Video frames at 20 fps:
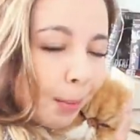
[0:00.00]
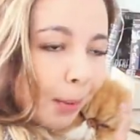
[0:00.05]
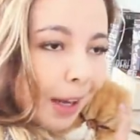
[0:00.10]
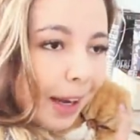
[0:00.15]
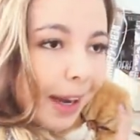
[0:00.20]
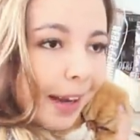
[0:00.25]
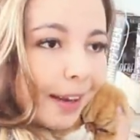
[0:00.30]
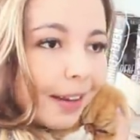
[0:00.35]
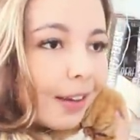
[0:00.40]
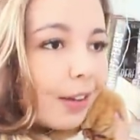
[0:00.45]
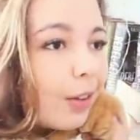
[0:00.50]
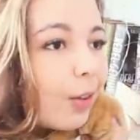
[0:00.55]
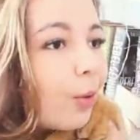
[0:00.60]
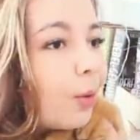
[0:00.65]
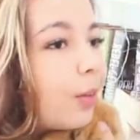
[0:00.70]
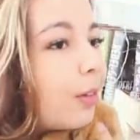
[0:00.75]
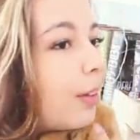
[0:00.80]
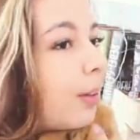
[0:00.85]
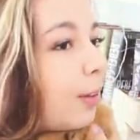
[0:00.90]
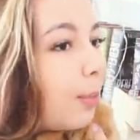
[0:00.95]
Like, I can
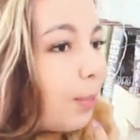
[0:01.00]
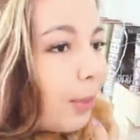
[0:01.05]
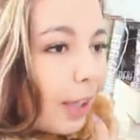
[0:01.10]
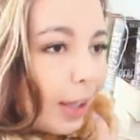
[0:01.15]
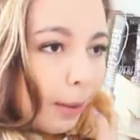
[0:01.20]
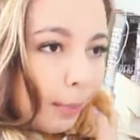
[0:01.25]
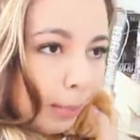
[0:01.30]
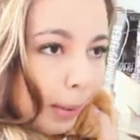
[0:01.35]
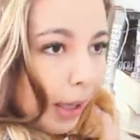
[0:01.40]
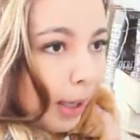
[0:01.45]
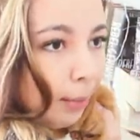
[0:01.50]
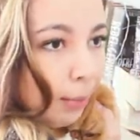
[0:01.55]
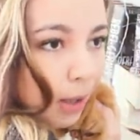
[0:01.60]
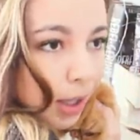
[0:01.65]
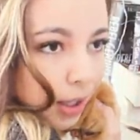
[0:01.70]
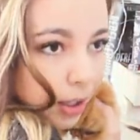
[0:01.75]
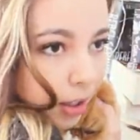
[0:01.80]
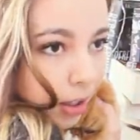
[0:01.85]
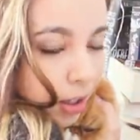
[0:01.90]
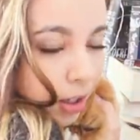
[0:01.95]
hold him like a
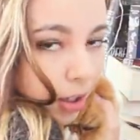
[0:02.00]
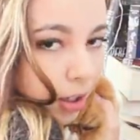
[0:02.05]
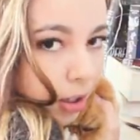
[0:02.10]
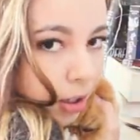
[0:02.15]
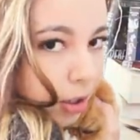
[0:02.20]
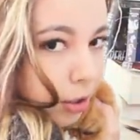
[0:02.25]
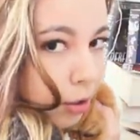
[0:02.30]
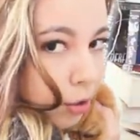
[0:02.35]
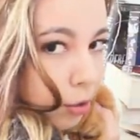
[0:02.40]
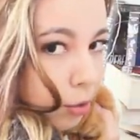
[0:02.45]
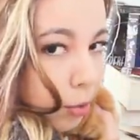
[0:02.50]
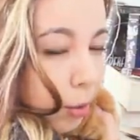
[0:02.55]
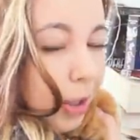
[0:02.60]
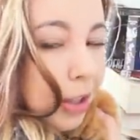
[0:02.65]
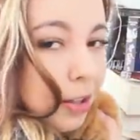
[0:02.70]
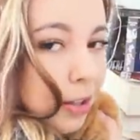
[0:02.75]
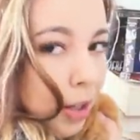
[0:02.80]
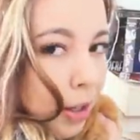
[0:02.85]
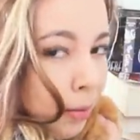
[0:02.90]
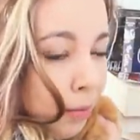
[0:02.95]
baby and
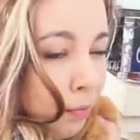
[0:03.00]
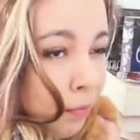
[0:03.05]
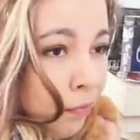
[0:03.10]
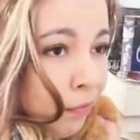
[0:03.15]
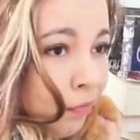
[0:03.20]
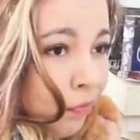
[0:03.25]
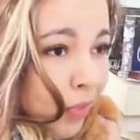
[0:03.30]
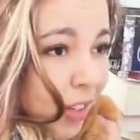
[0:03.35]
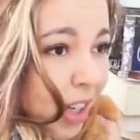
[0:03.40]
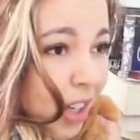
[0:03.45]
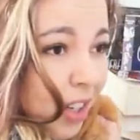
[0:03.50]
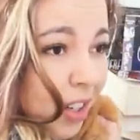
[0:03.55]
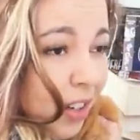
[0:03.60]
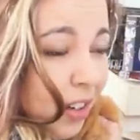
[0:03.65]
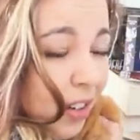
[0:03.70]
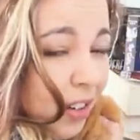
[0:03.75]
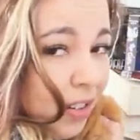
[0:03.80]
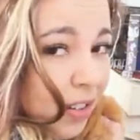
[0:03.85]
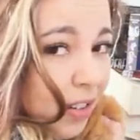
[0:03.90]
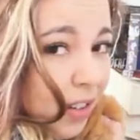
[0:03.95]
squeeze him, and
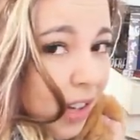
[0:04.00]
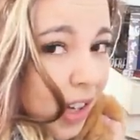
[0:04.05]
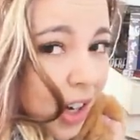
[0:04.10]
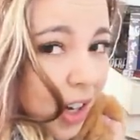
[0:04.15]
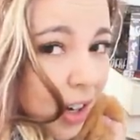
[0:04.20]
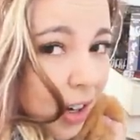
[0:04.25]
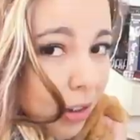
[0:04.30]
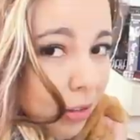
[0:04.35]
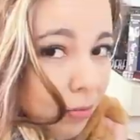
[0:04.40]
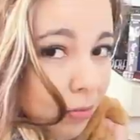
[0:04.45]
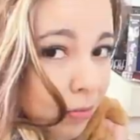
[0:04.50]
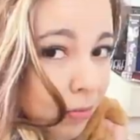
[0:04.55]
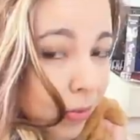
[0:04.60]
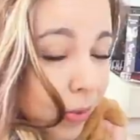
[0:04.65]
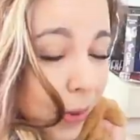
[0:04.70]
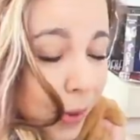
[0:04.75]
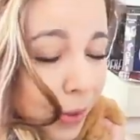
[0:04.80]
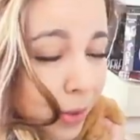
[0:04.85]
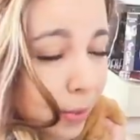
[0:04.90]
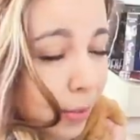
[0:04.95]
he doesn't care.
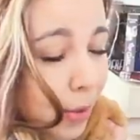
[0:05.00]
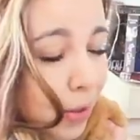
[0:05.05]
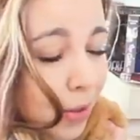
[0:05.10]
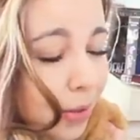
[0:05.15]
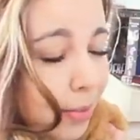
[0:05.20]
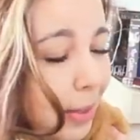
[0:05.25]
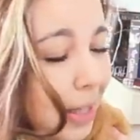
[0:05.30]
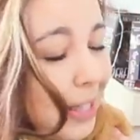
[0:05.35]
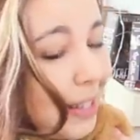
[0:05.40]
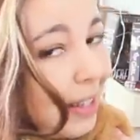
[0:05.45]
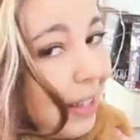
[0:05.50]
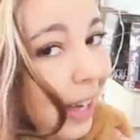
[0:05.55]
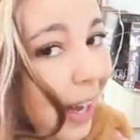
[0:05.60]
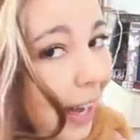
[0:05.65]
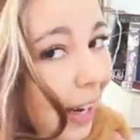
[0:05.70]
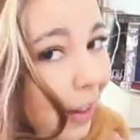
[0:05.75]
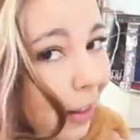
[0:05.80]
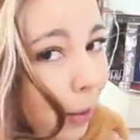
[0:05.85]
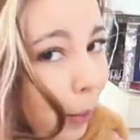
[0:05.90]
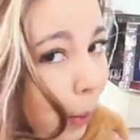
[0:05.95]
He's the most amazing
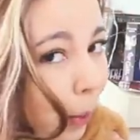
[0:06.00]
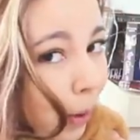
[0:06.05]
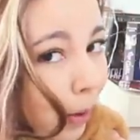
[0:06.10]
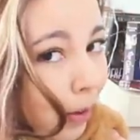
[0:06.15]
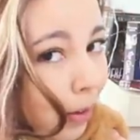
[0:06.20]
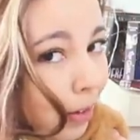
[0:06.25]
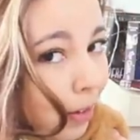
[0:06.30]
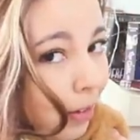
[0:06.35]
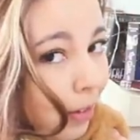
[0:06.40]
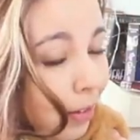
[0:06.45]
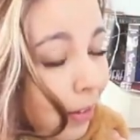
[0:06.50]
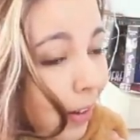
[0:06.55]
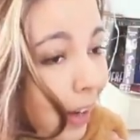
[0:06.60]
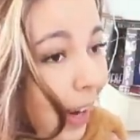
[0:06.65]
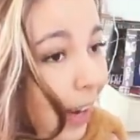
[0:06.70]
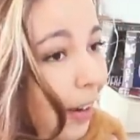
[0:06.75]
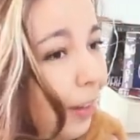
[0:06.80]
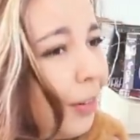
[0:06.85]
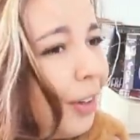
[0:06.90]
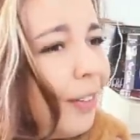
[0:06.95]
cat in the world.
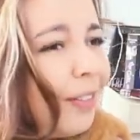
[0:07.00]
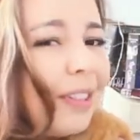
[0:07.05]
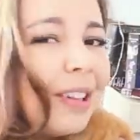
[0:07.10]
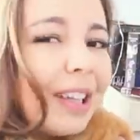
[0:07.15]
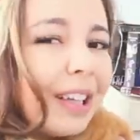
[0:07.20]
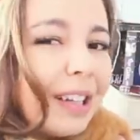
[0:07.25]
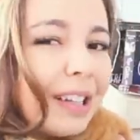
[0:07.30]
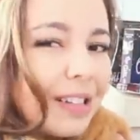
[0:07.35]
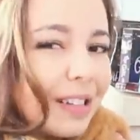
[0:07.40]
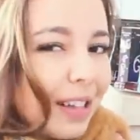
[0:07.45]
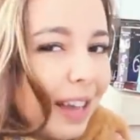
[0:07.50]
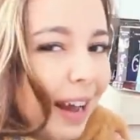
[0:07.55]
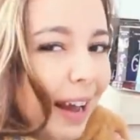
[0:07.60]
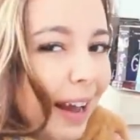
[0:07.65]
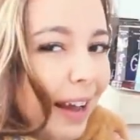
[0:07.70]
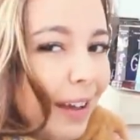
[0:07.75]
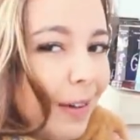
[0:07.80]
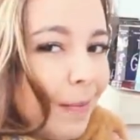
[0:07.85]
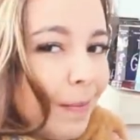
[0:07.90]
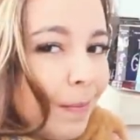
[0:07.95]
I don't even think he's a
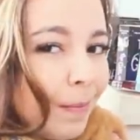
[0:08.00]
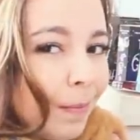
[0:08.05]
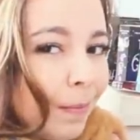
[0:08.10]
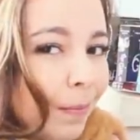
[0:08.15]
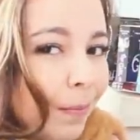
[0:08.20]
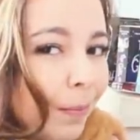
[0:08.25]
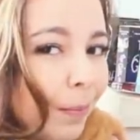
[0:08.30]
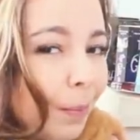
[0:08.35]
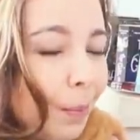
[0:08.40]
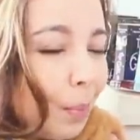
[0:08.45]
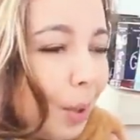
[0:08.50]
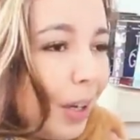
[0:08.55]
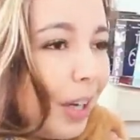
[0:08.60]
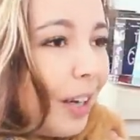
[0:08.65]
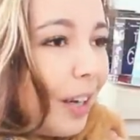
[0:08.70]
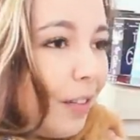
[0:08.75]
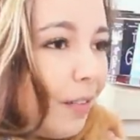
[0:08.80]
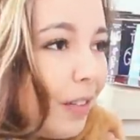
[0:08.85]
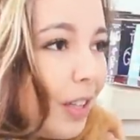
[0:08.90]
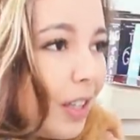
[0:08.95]
cat. Pretty
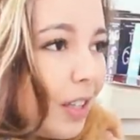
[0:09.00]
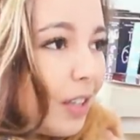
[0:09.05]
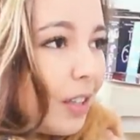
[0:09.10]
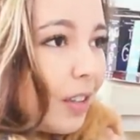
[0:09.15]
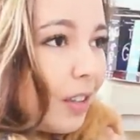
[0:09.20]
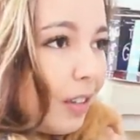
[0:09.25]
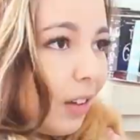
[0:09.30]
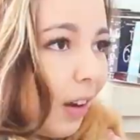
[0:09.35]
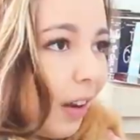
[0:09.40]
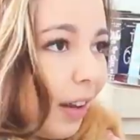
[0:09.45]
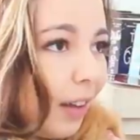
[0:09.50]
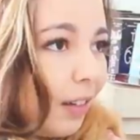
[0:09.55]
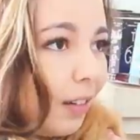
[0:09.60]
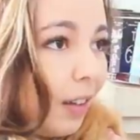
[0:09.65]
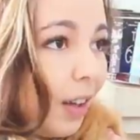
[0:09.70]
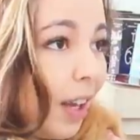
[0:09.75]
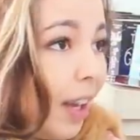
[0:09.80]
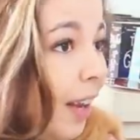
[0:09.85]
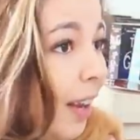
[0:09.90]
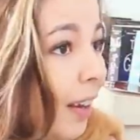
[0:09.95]
convinced he's not.
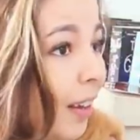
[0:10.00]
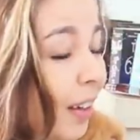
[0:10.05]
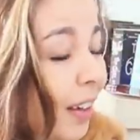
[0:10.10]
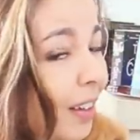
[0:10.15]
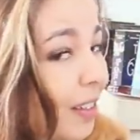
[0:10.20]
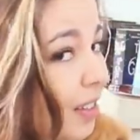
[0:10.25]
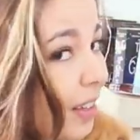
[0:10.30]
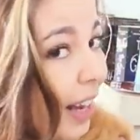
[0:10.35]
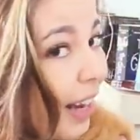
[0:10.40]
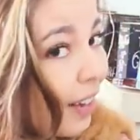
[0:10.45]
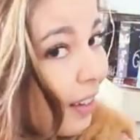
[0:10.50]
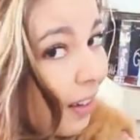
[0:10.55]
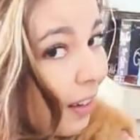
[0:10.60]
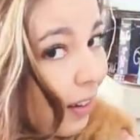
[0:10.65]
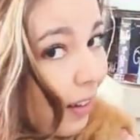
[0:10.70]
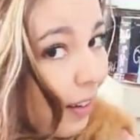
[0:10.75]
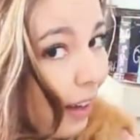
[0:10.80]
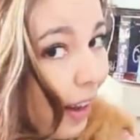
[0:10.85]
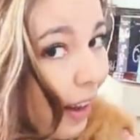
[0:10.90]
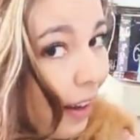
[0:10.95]
He doesn't act
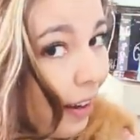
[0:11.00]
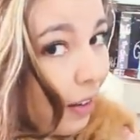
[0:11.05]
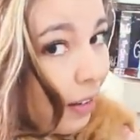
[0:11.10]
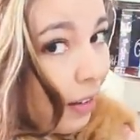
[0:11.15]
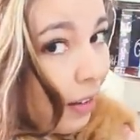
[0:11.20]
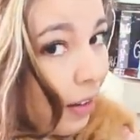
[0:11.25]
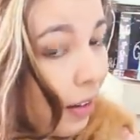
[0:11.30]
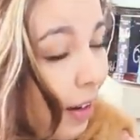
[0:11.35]
like a cat.